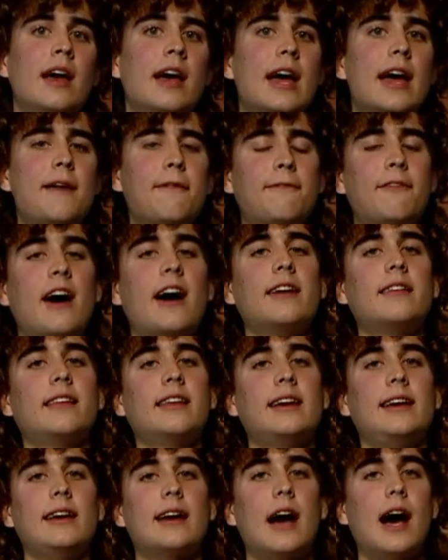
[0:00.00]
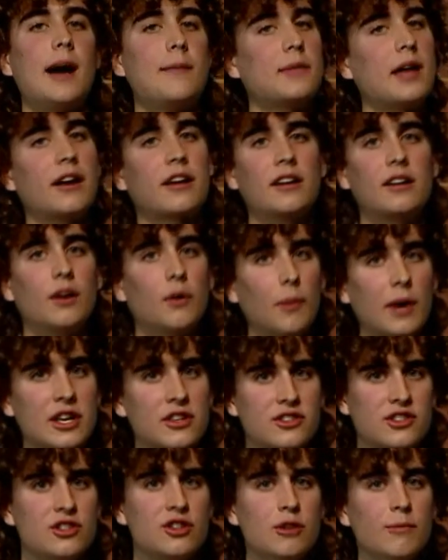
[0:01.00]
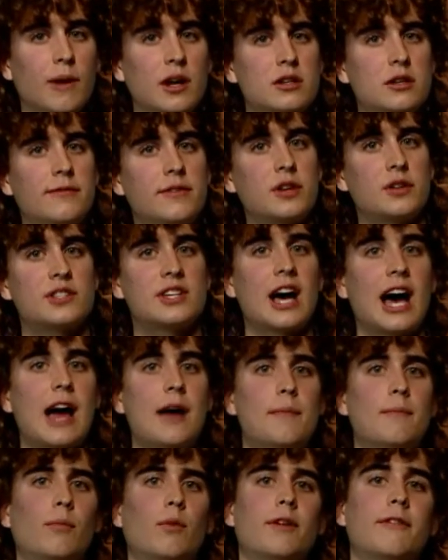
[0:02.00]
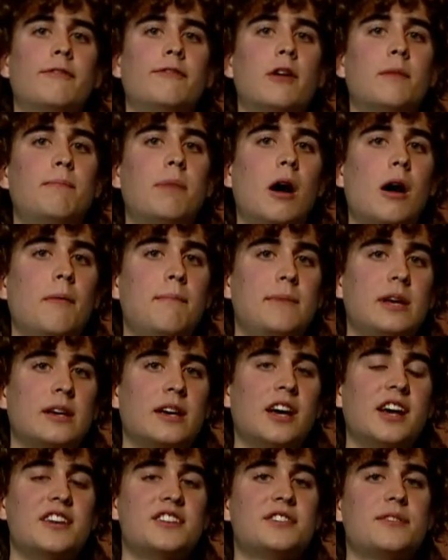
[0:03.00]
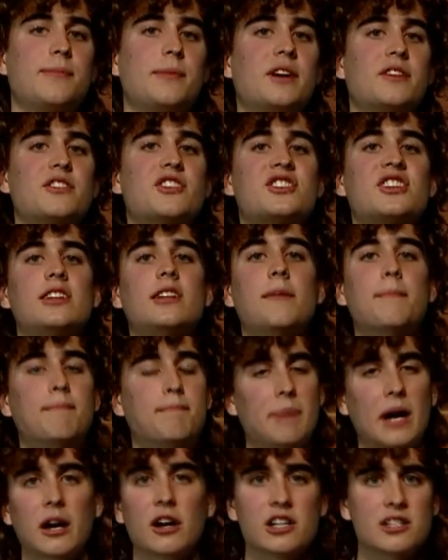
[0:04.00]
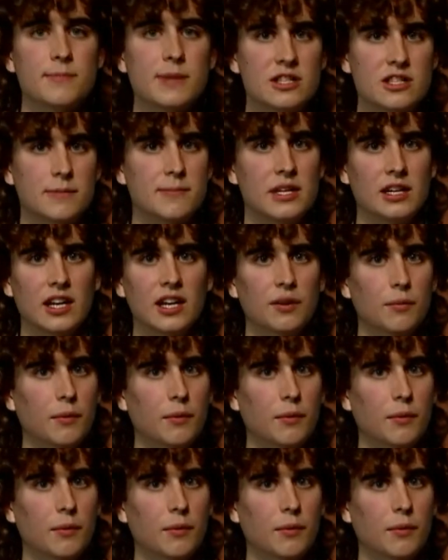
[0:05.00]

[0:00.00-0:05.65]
And finally, I'm not going to waste too much of your time with football because they're just an embarrassment to begin